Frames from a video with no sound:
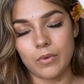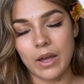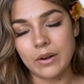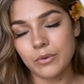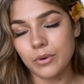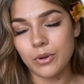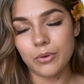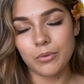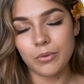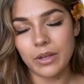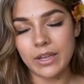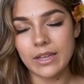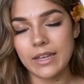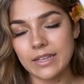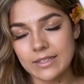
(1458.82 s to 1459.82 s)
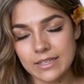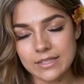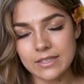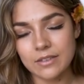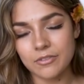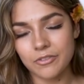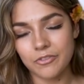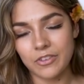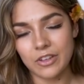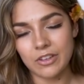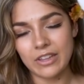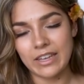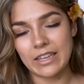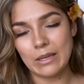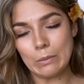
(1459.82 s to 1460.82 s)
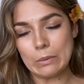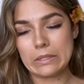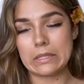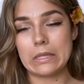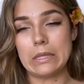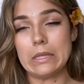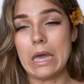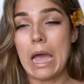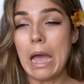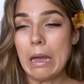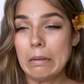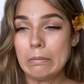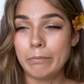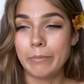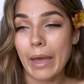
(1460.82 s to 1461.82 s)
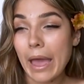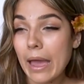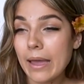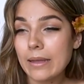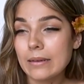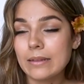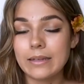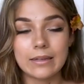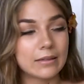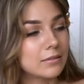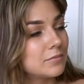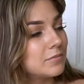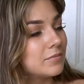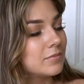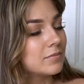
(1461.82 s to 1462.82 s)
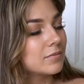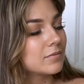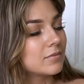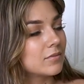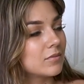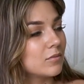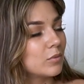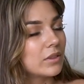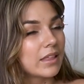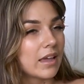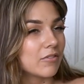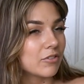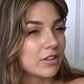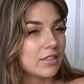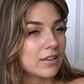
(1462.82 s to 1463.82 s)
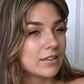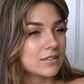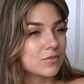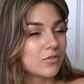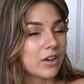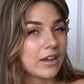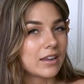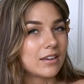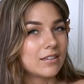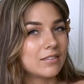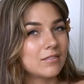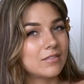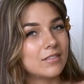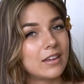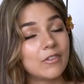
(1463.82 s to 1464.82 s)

I don't know. It doesn't feel like it was that bad. Like, with everything is fine.